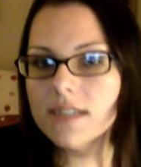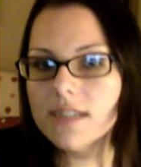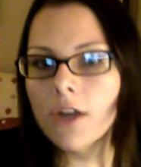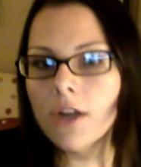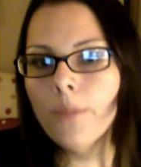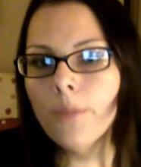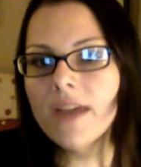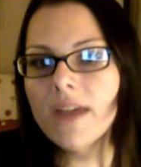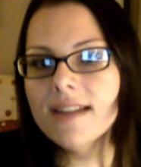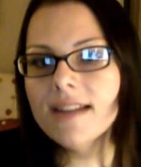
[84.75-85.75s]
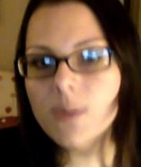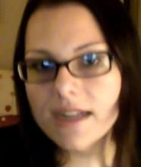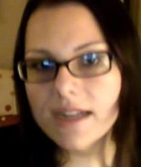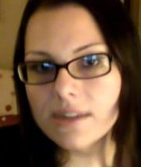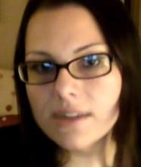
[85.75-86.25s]
So that's why
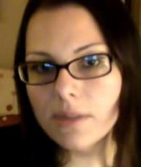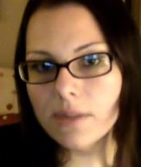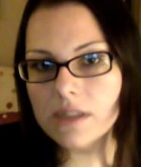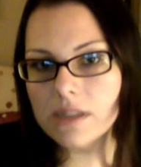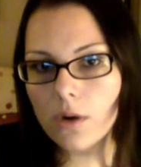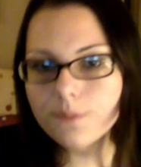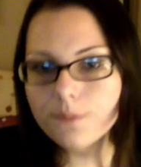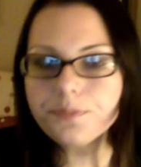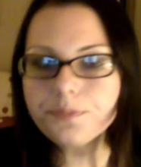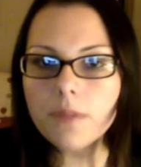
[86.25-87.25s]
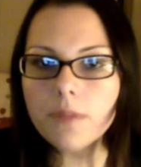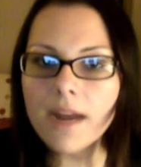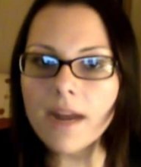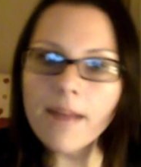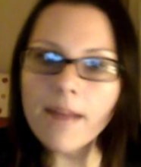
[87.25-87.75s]
it's a little bit slower.
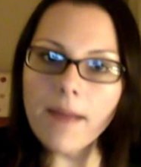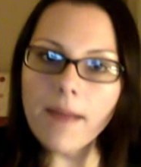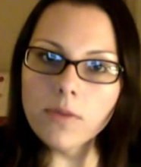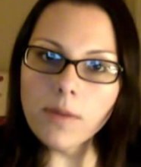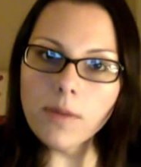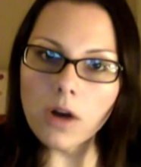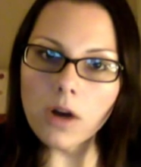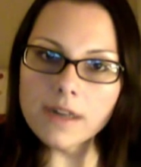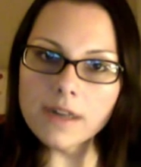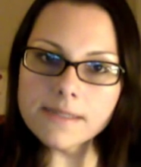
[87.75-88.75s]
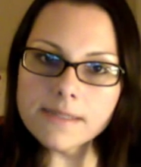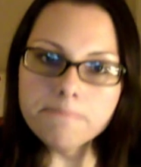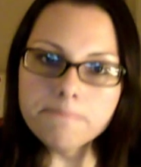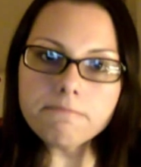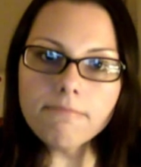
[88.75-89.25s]
But I'm happy with my progress,
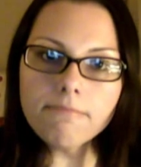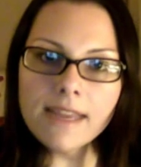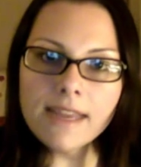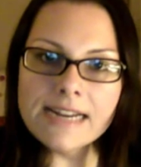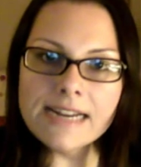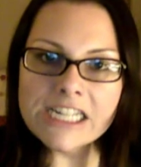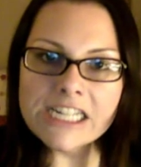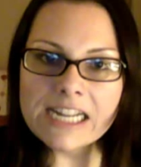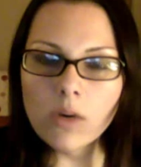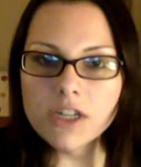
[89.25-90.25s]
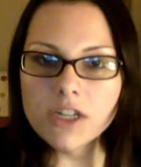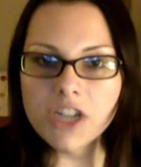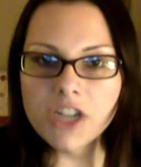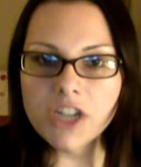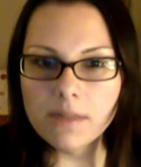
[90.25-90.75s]
and I just kind of wanted to
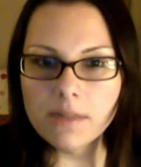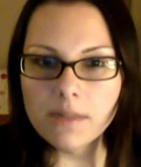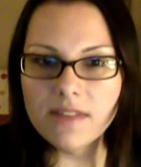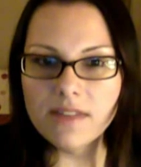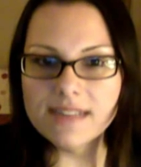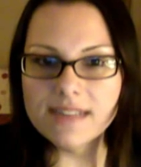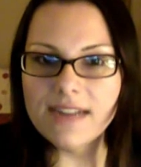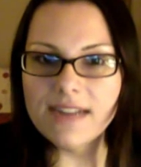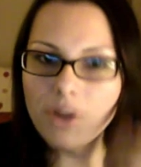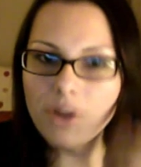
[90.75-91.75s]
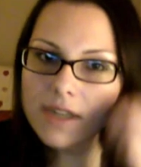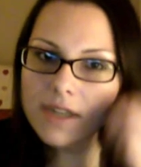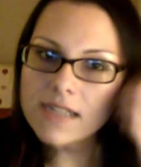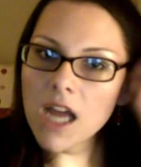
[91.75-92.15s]
share some of the things that I've noticed.